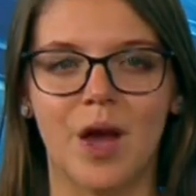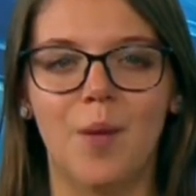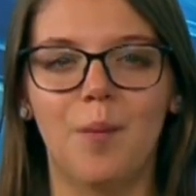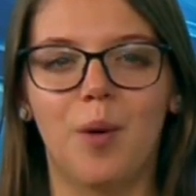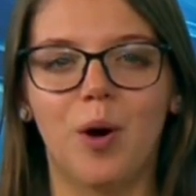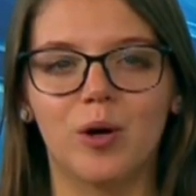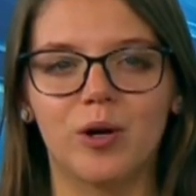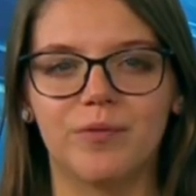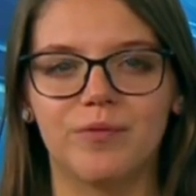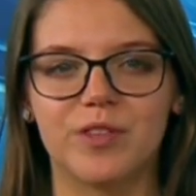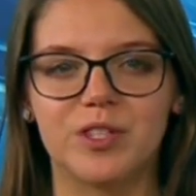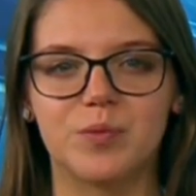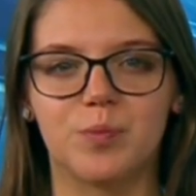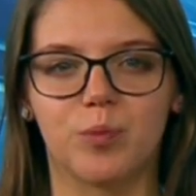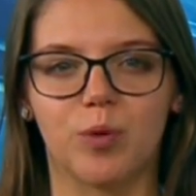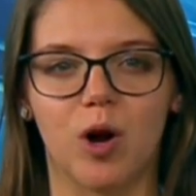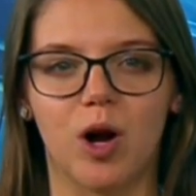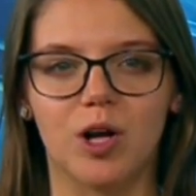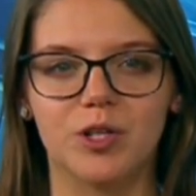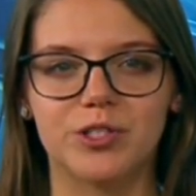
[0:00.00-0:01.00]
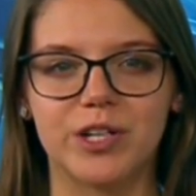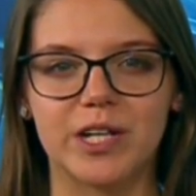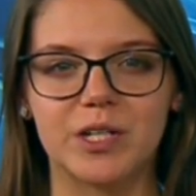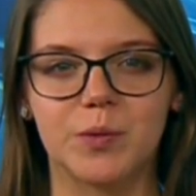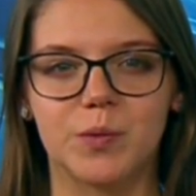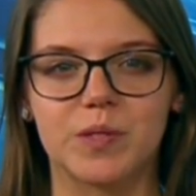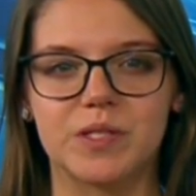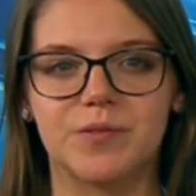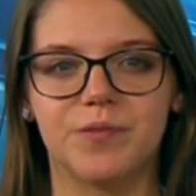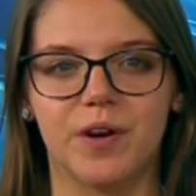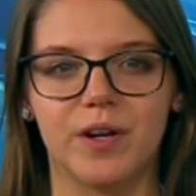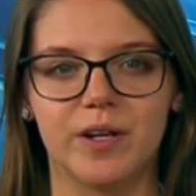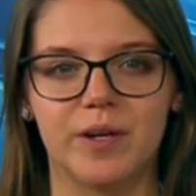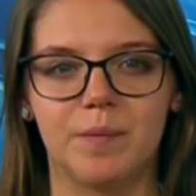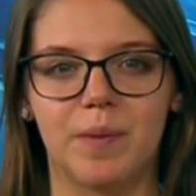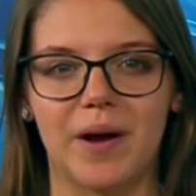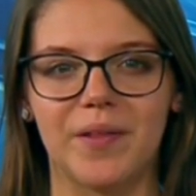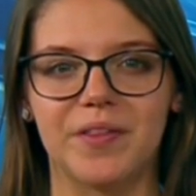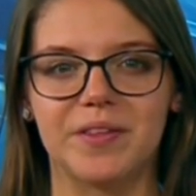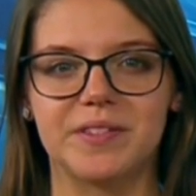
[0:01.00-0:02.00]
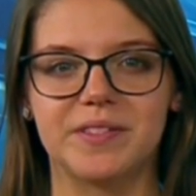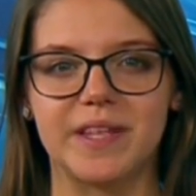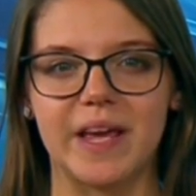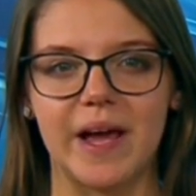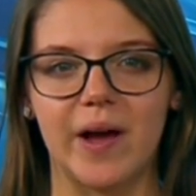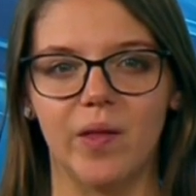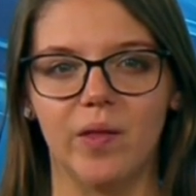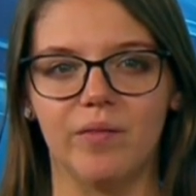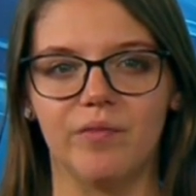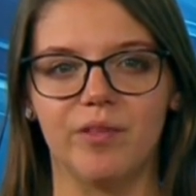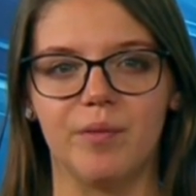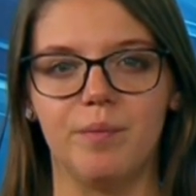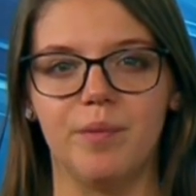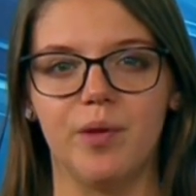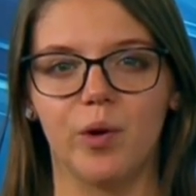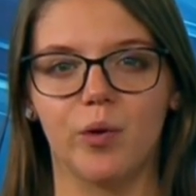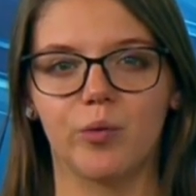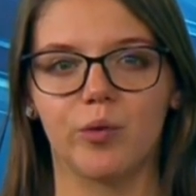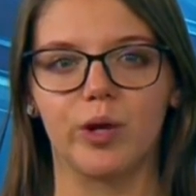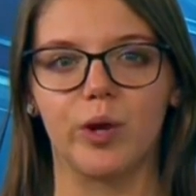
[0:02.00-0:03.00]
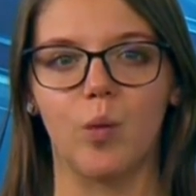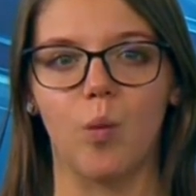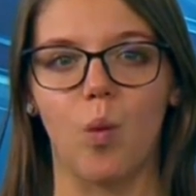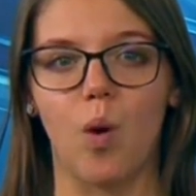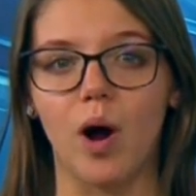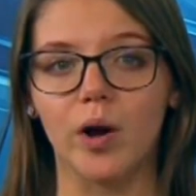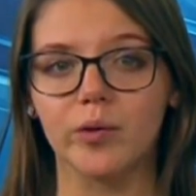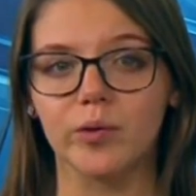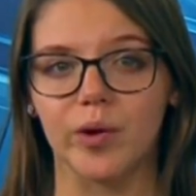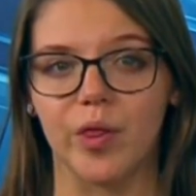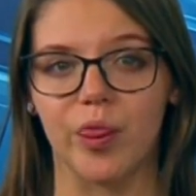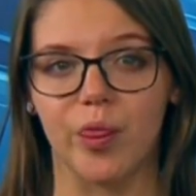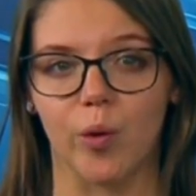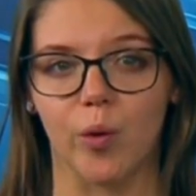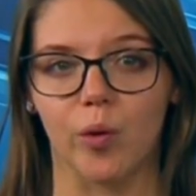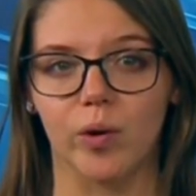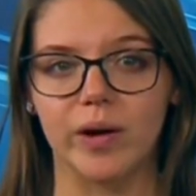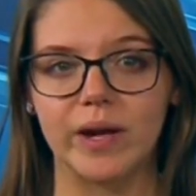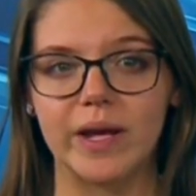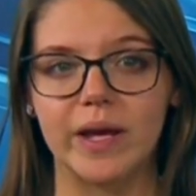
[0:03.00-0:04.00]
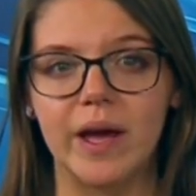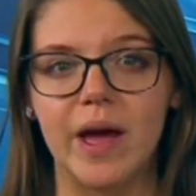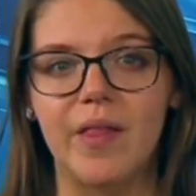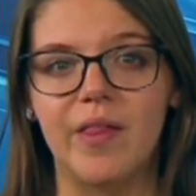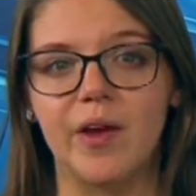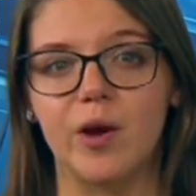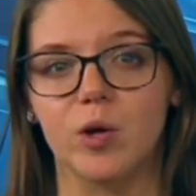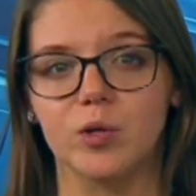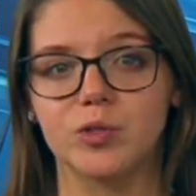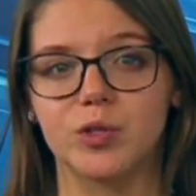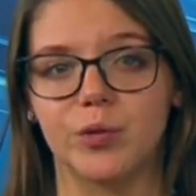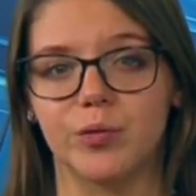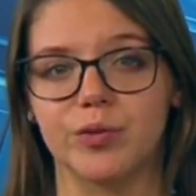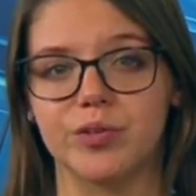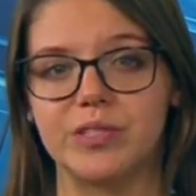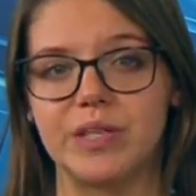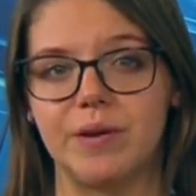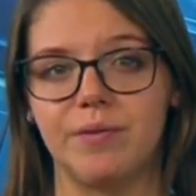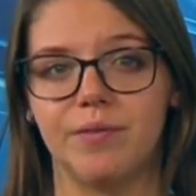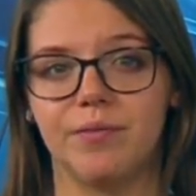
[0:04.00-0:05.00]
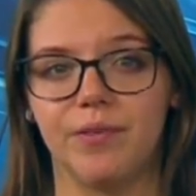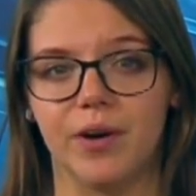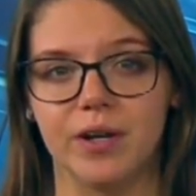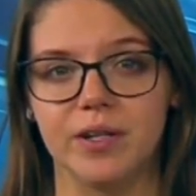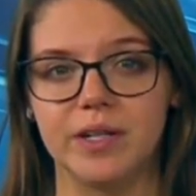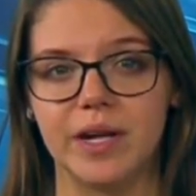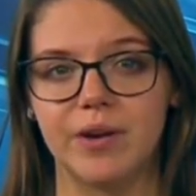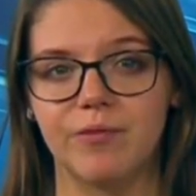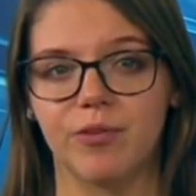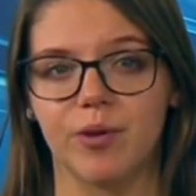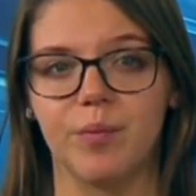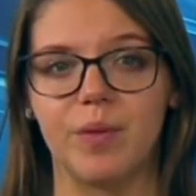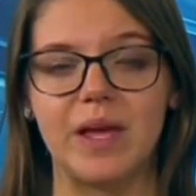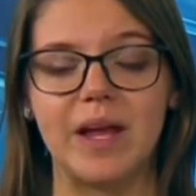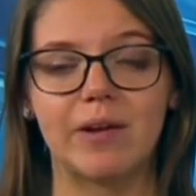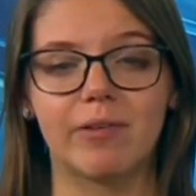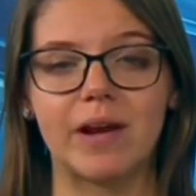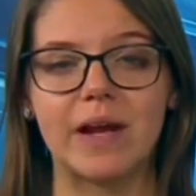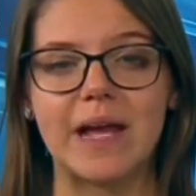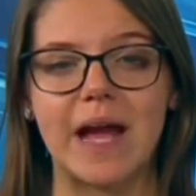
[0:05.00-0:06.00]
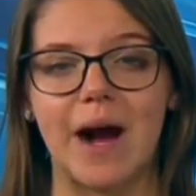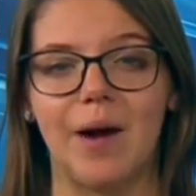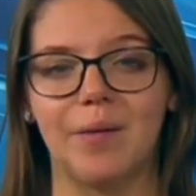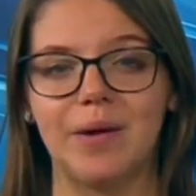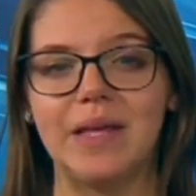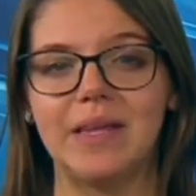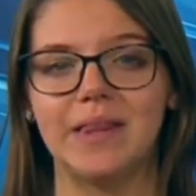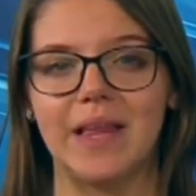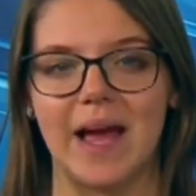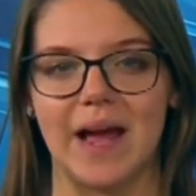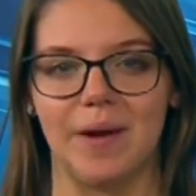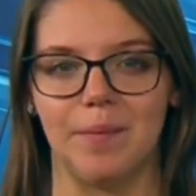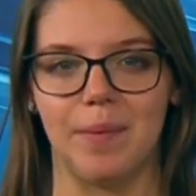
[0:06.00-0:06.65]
Part of this project was funded by the sale of the Millcreek Water Authority. They also received funding from the Erie County Land